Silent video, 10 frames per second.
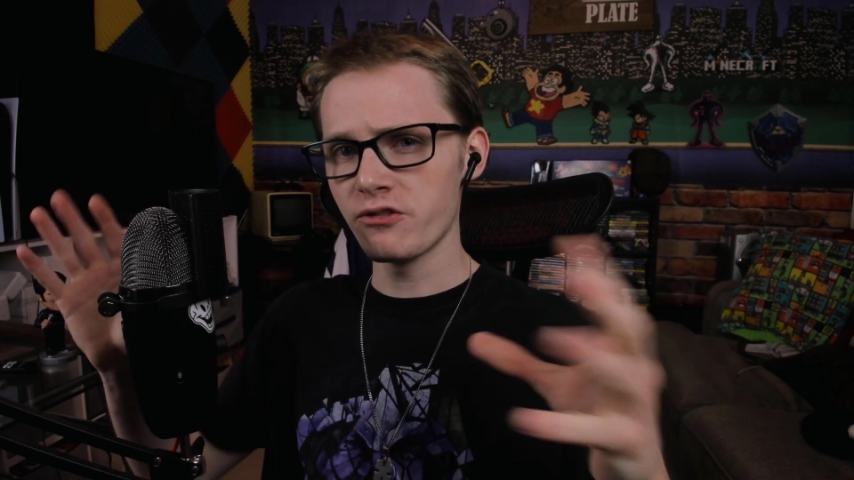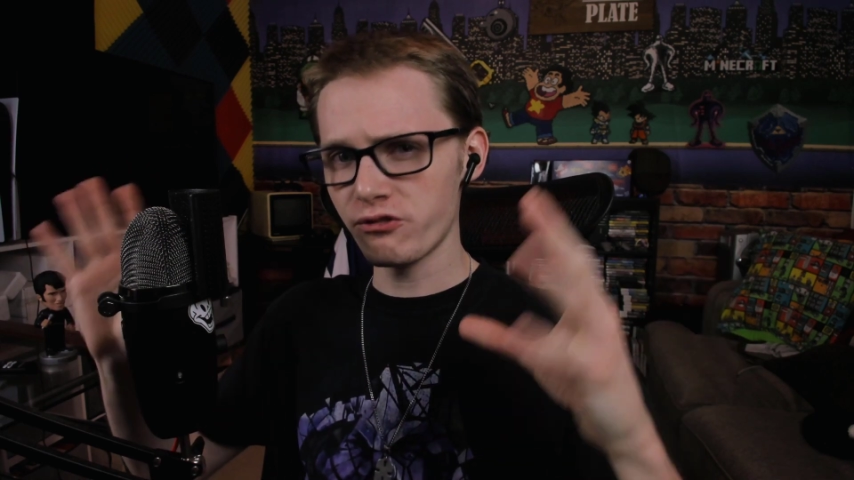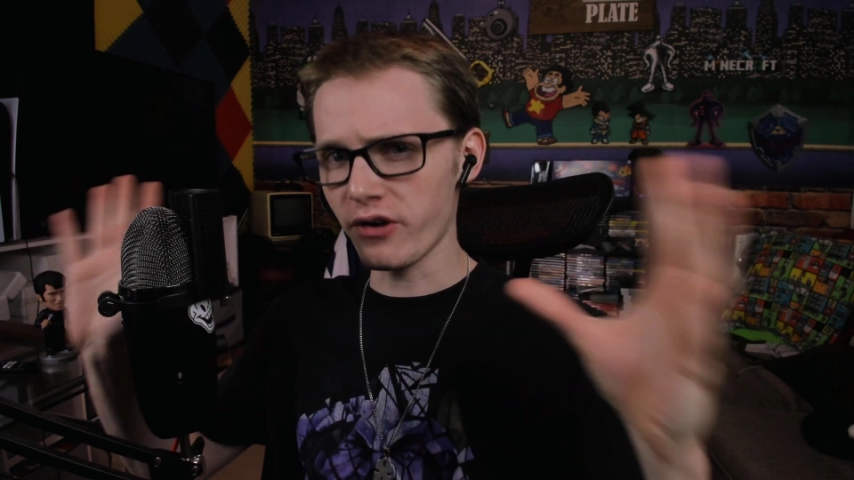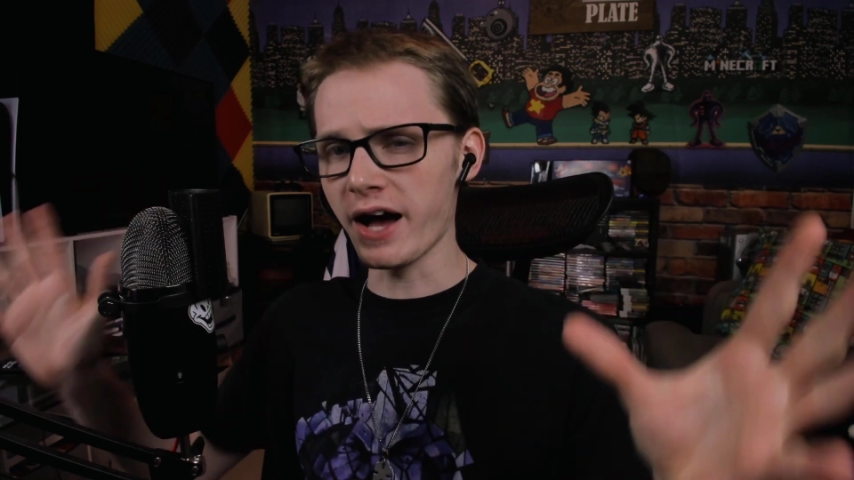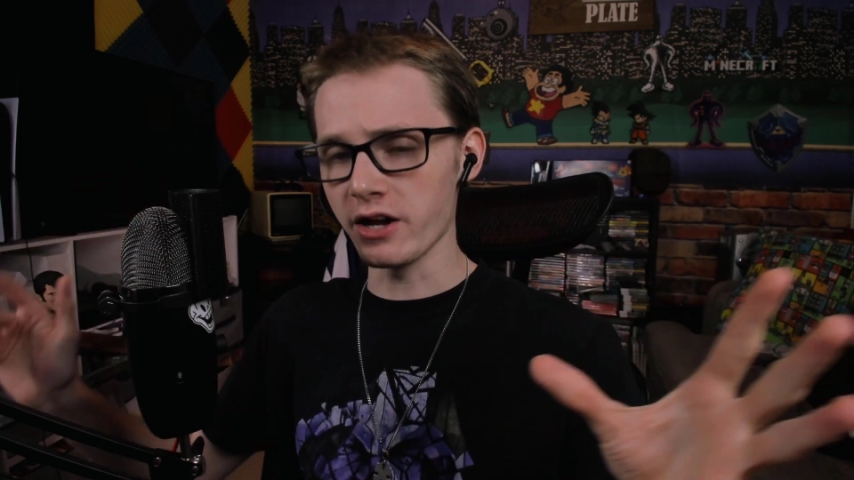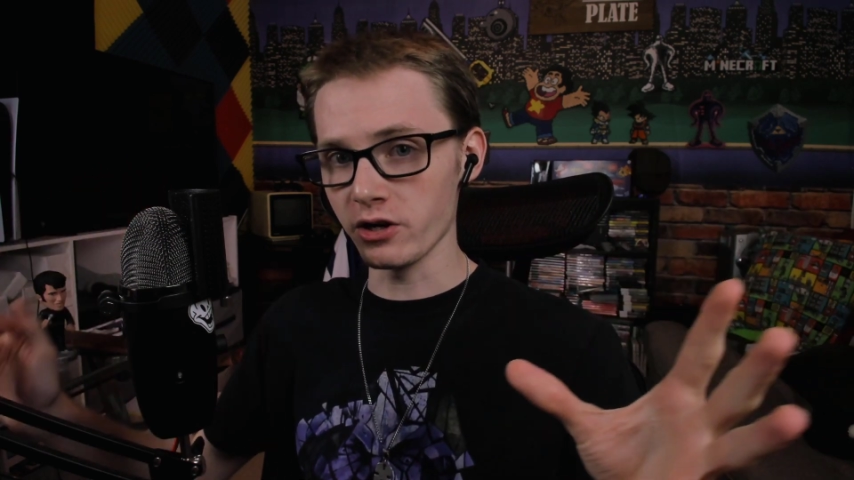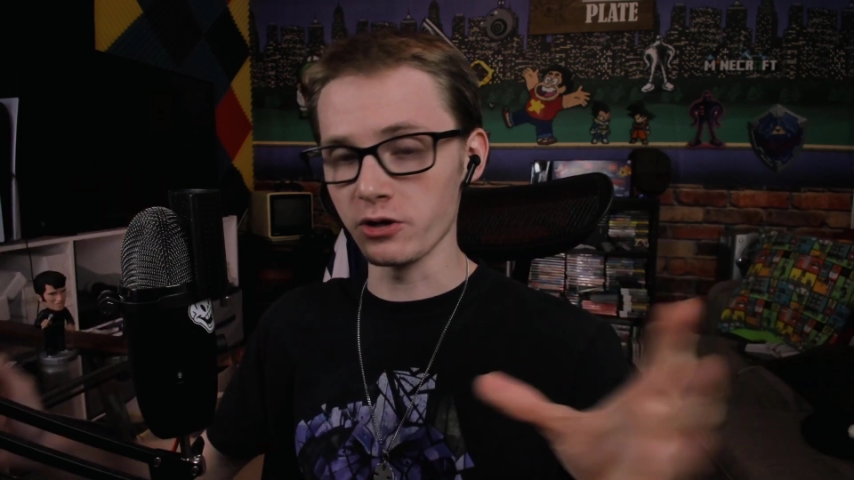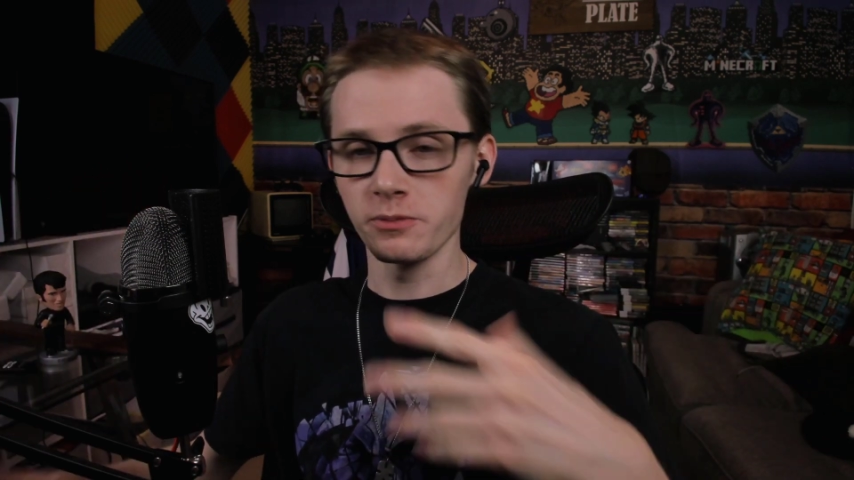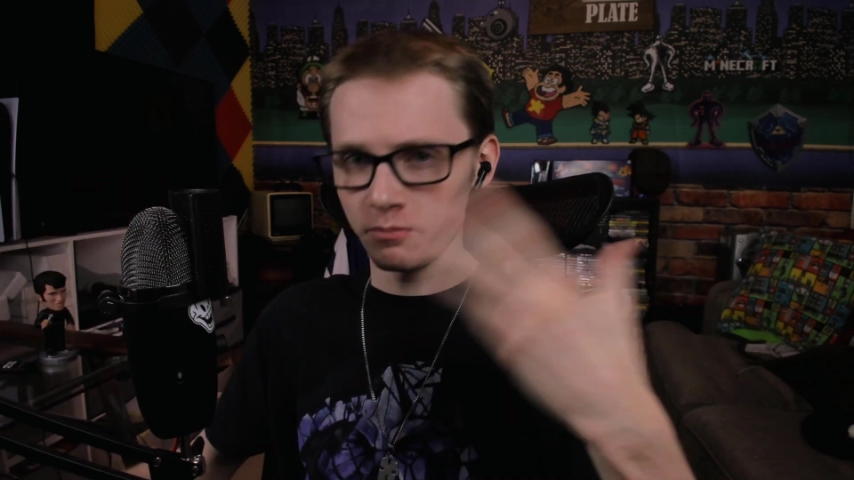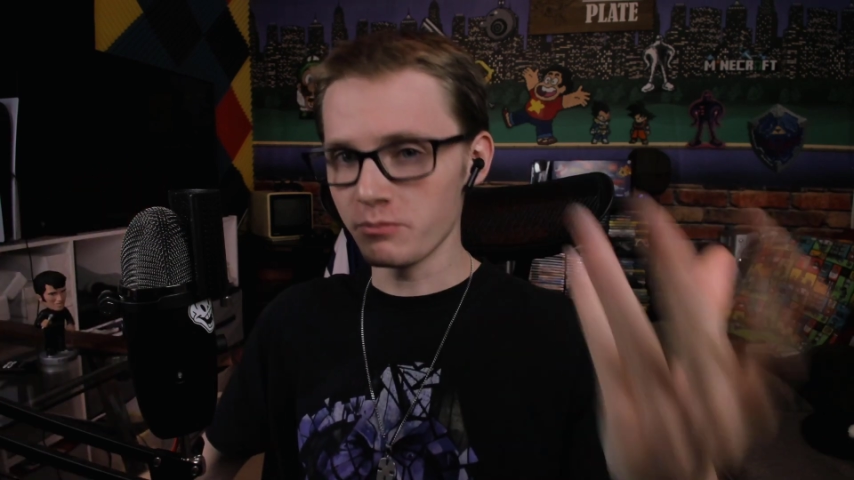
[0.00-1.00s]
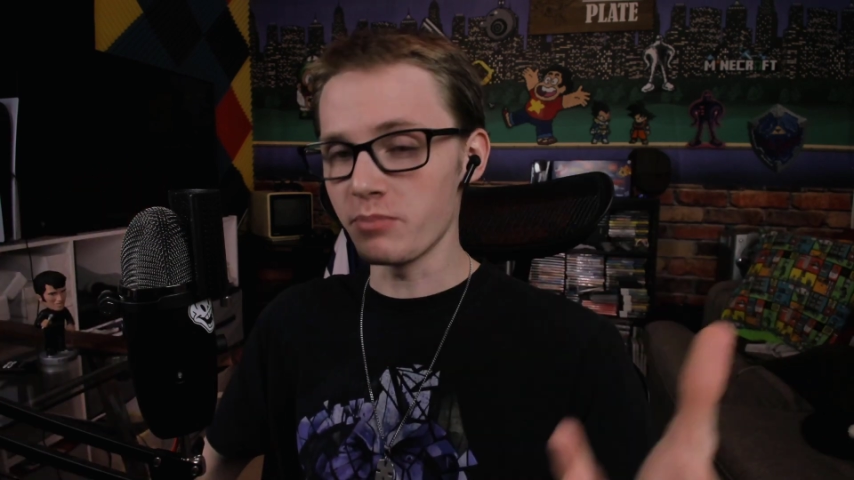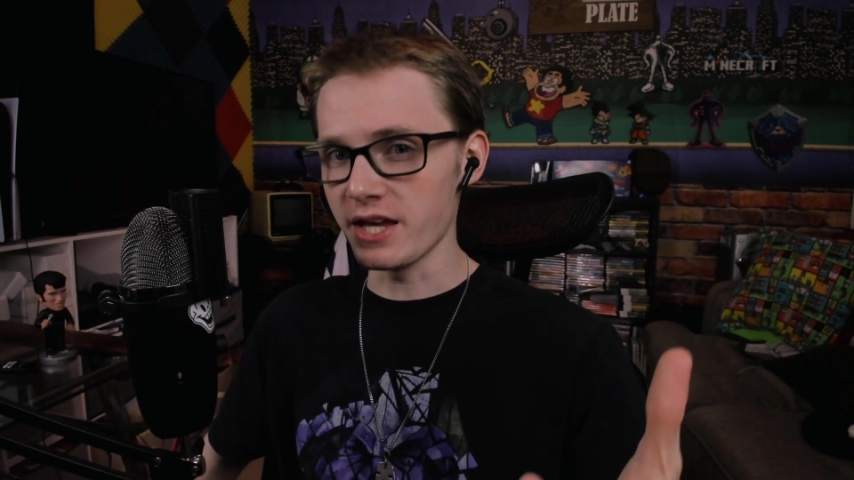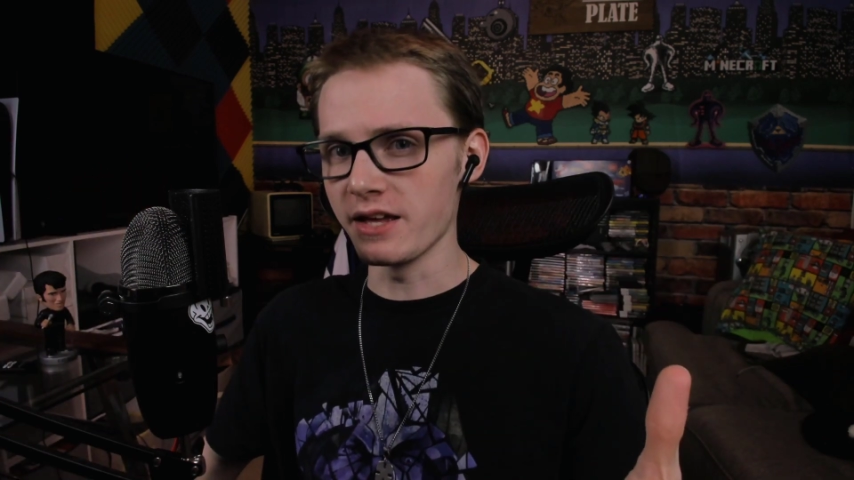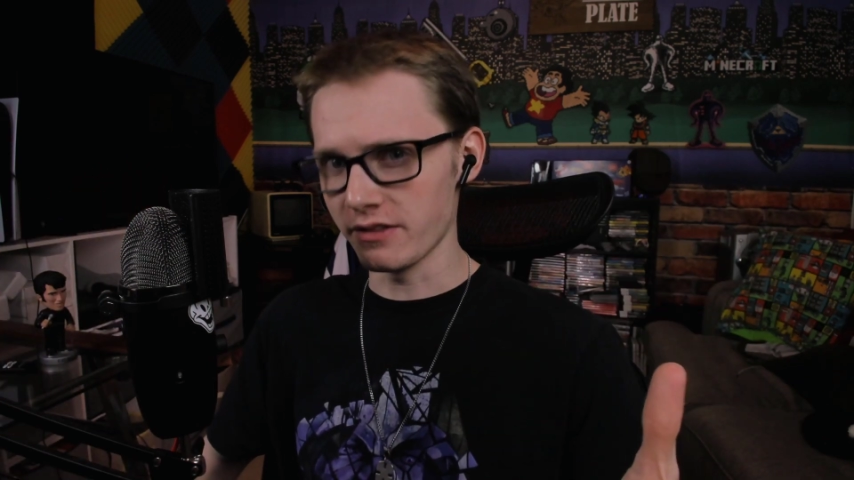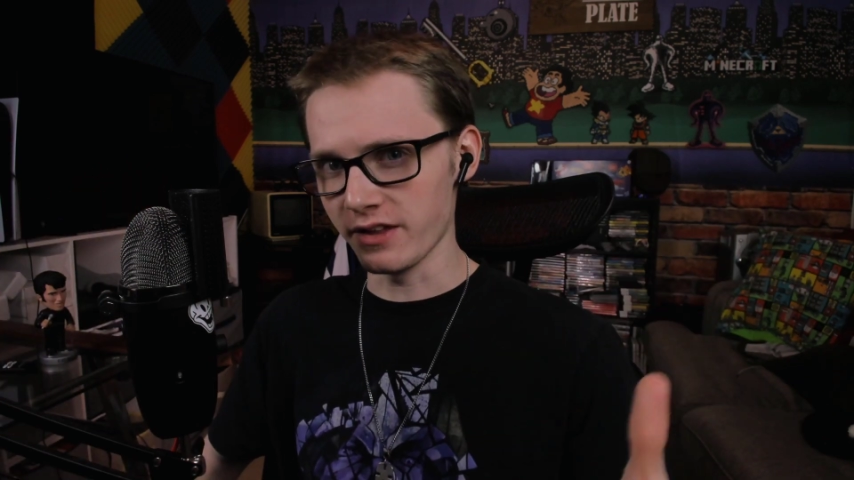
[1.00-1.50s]
fire
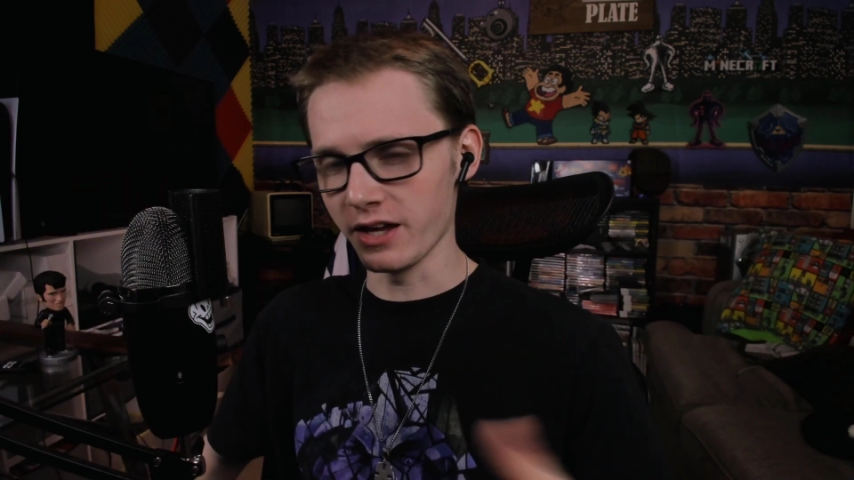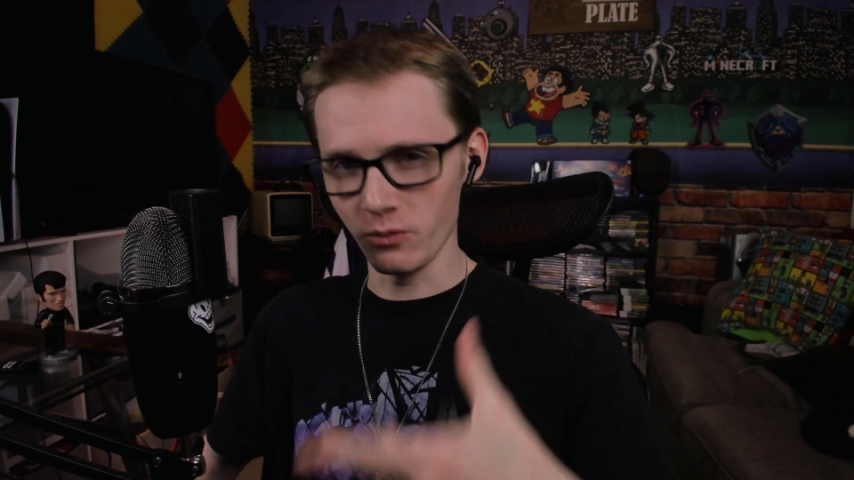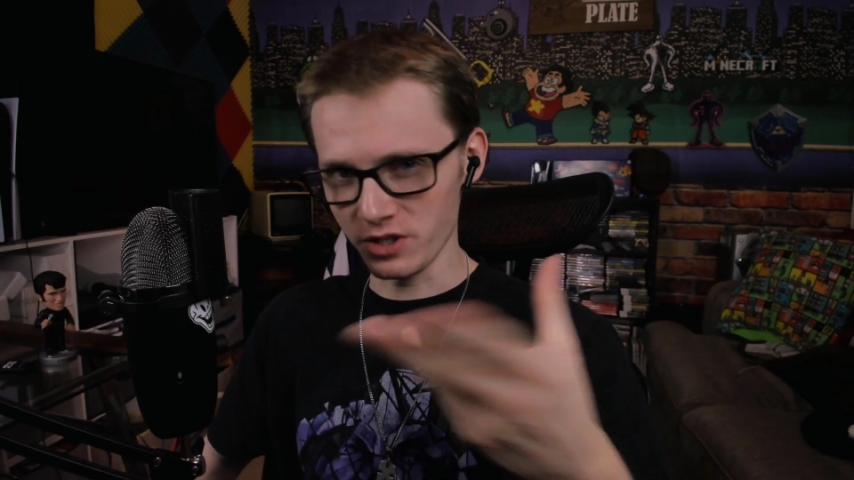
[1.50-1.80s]
bee thing,